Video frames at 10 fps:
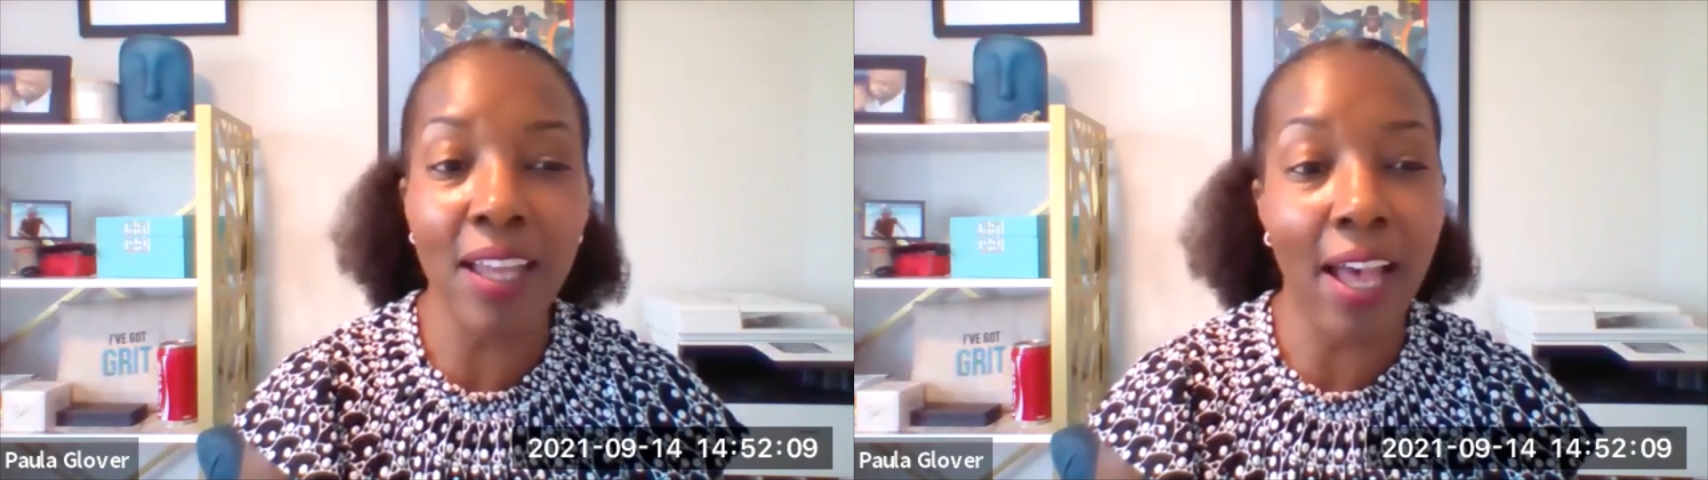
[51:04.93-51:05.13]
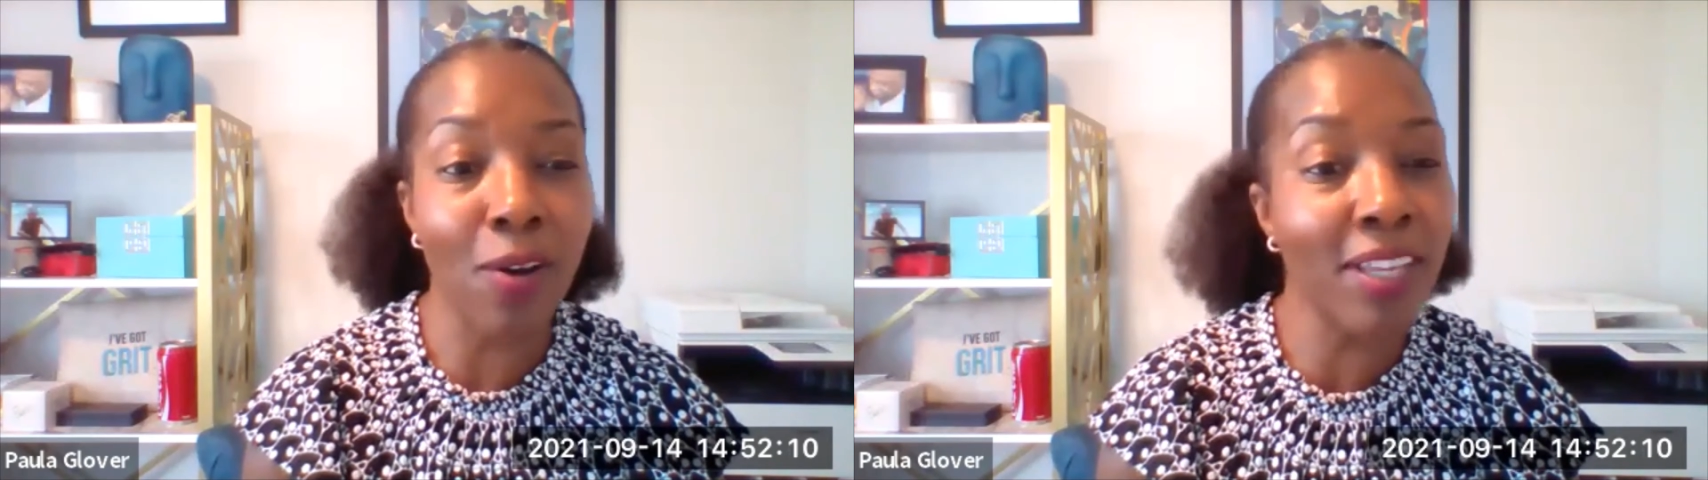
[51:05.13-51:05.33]

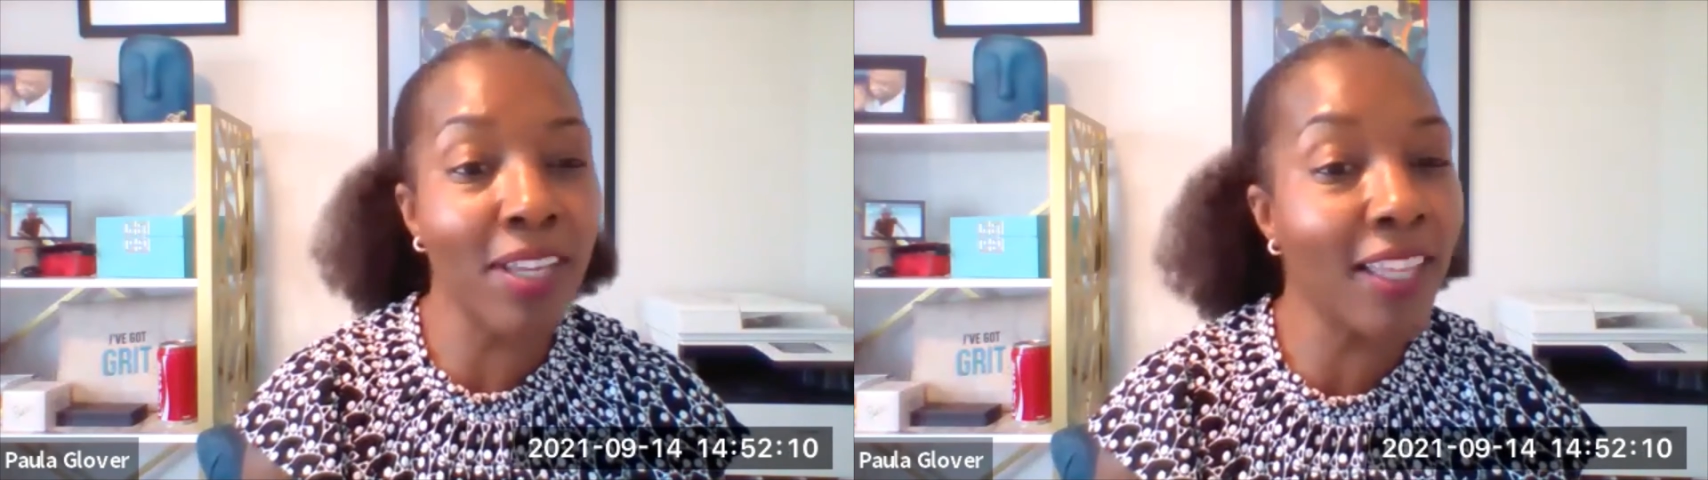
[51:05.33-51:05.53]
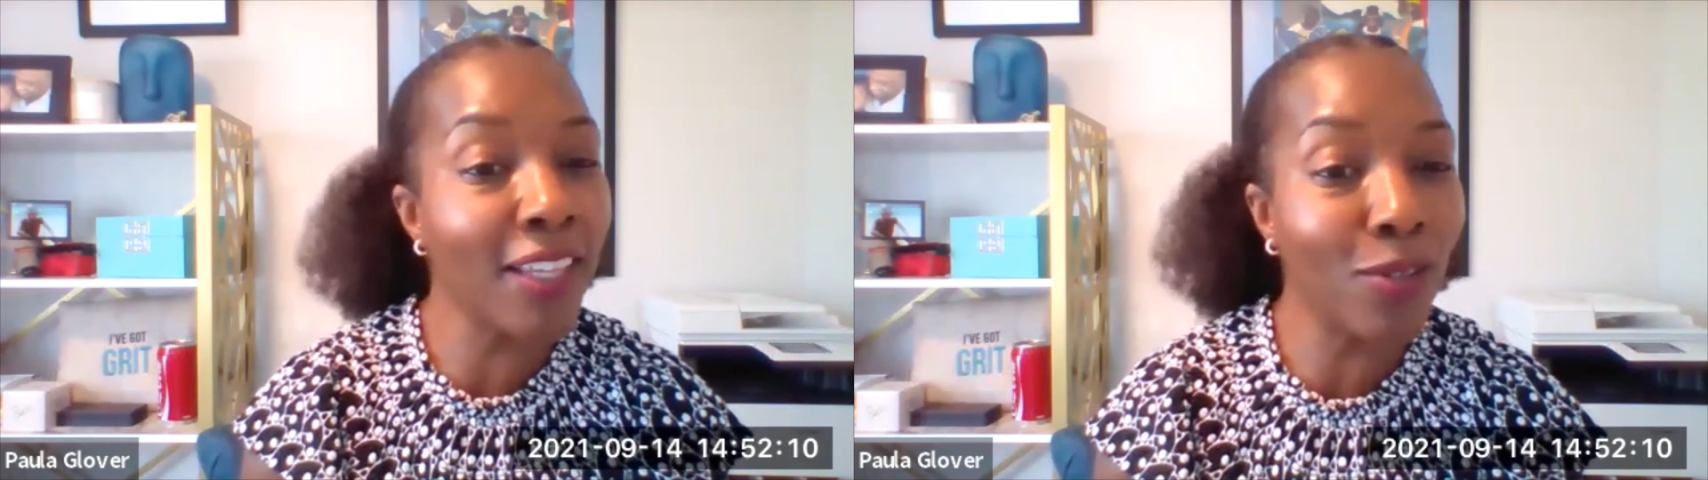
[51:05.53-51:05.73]
how
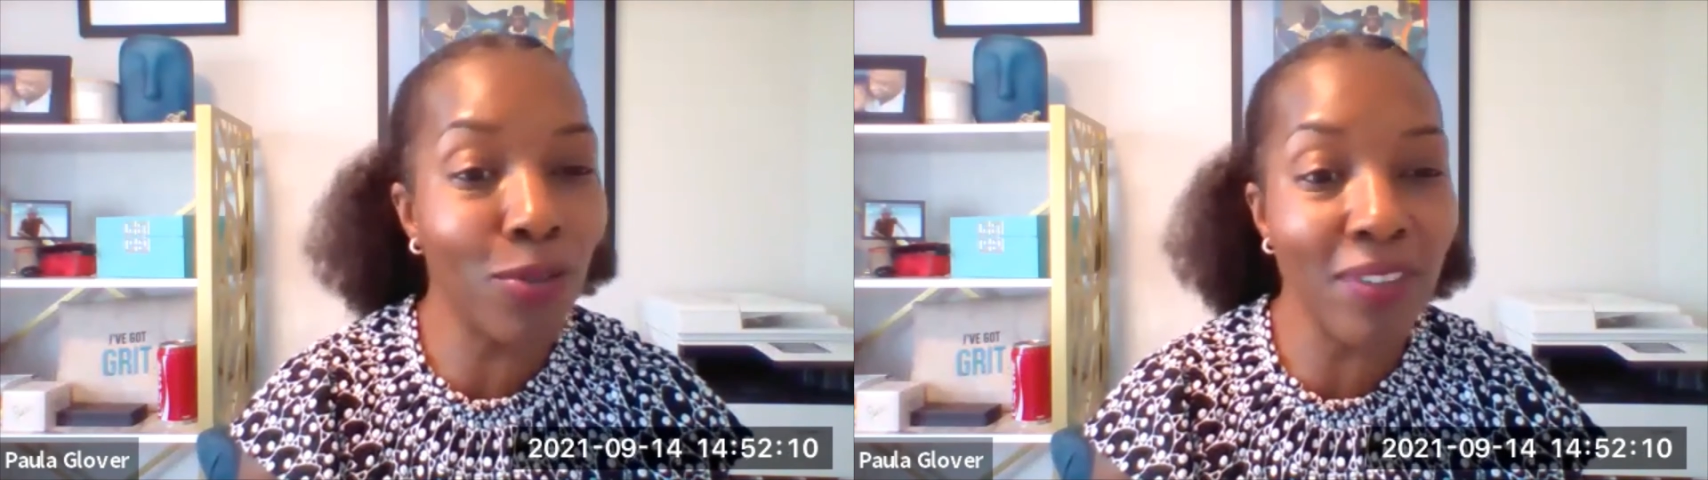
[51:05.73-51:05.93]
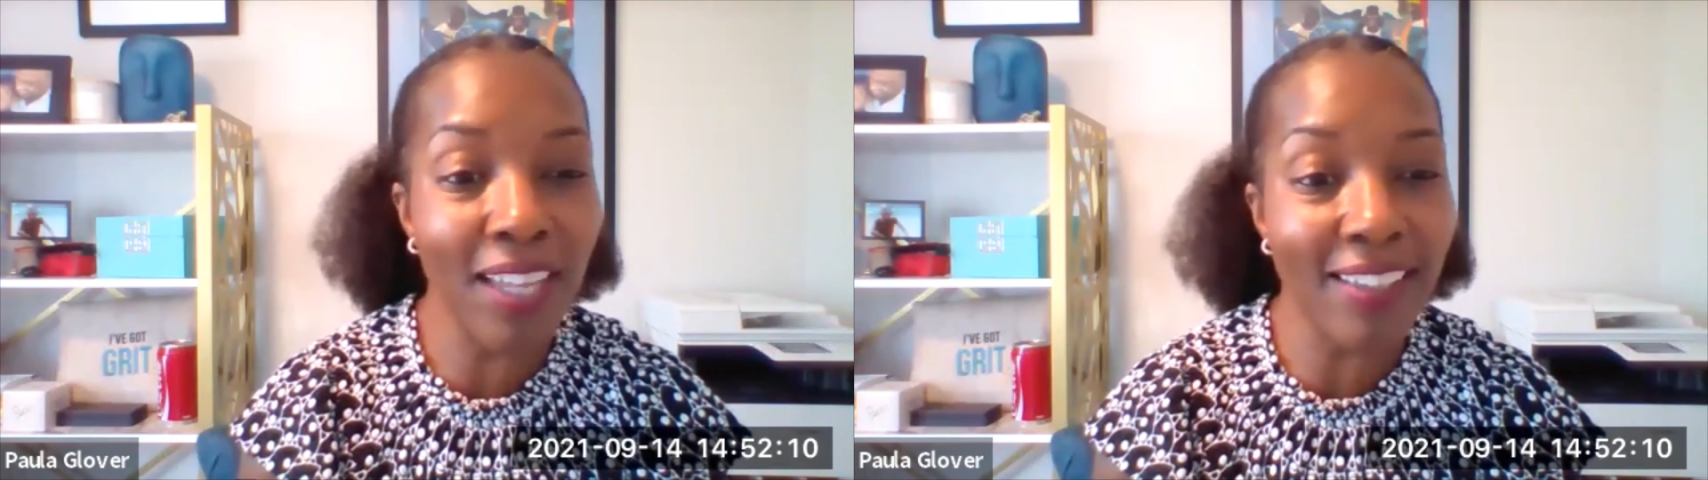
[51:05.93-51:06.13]
can they
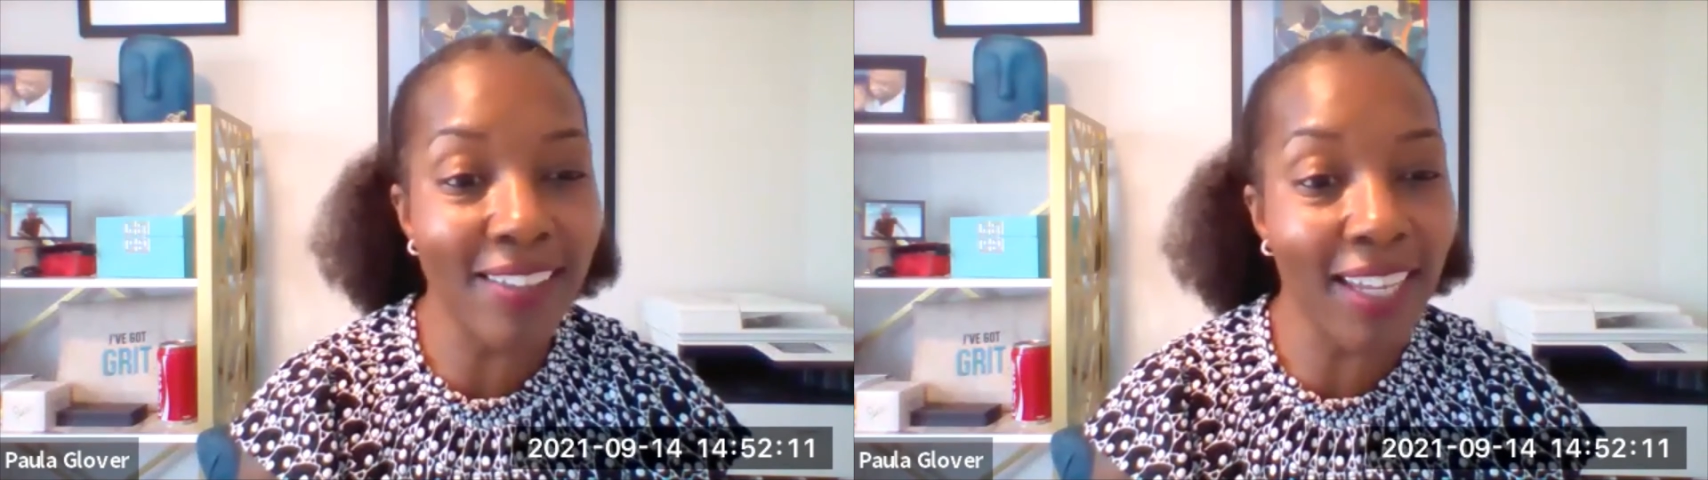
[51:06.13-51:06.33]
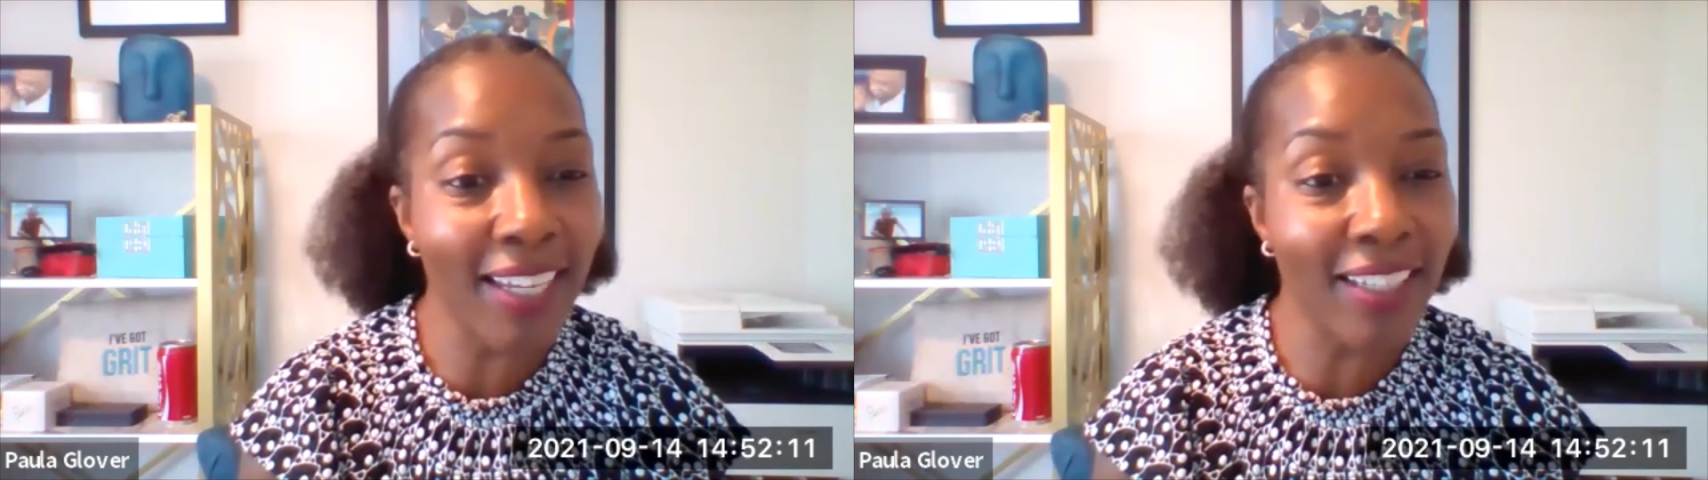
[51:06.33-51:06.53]
use that
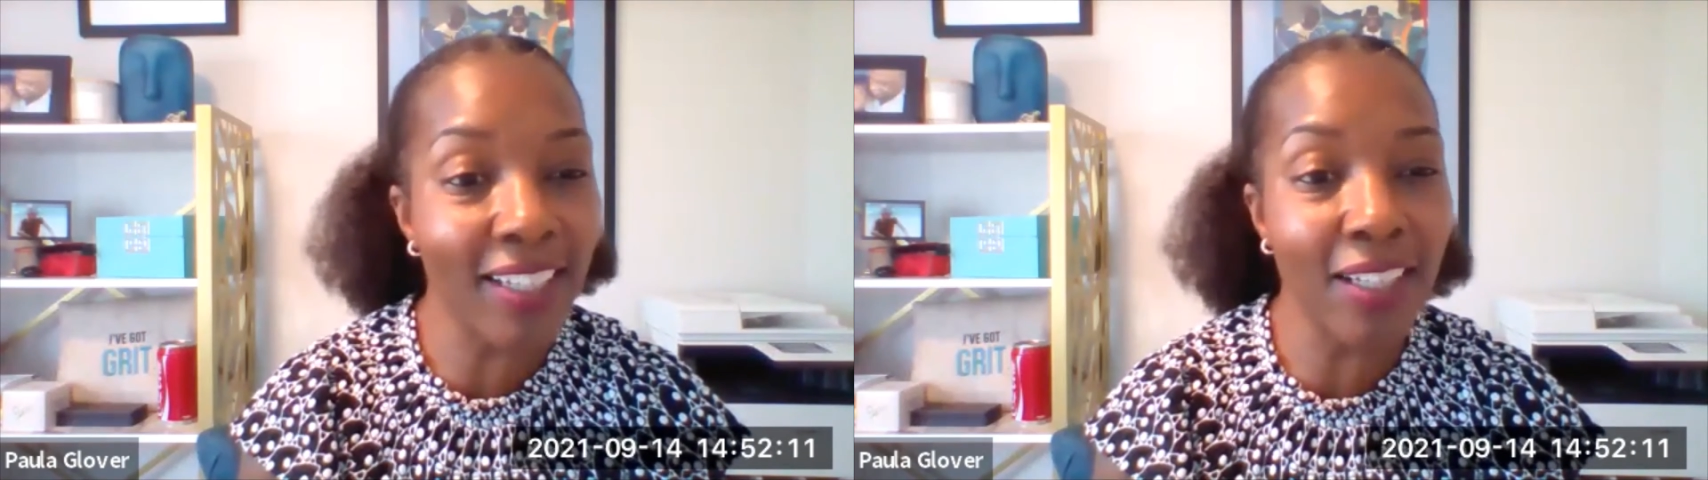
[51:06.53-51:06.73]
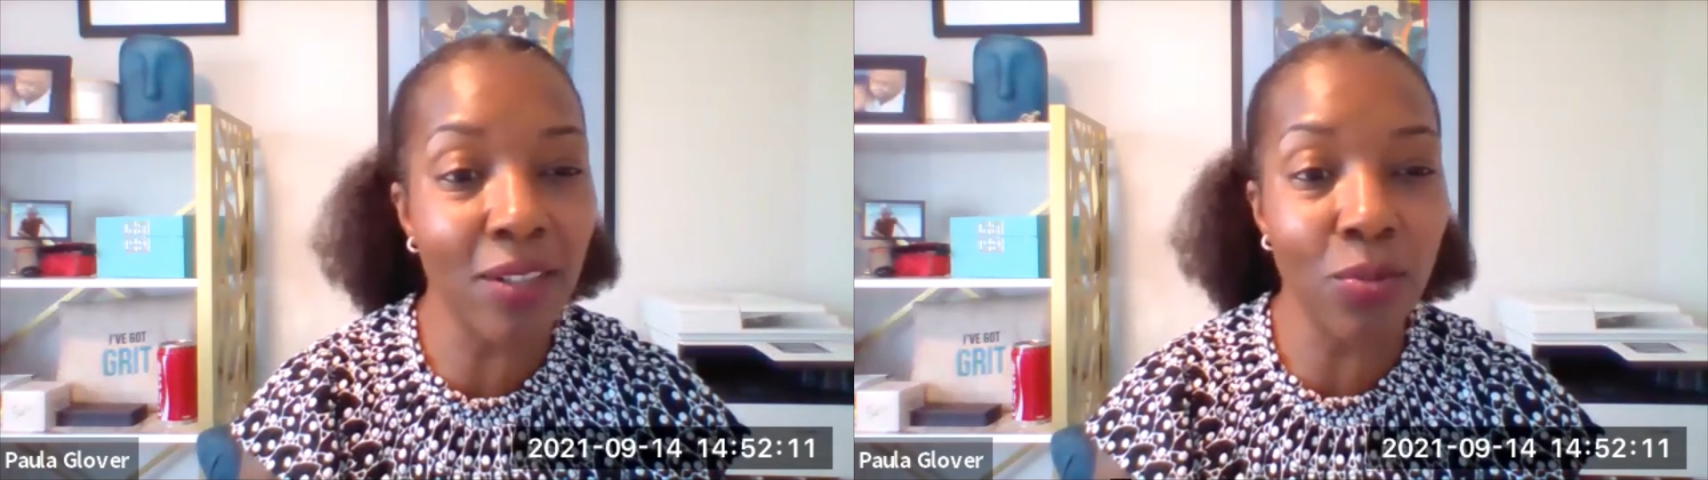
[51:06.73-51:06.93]
data,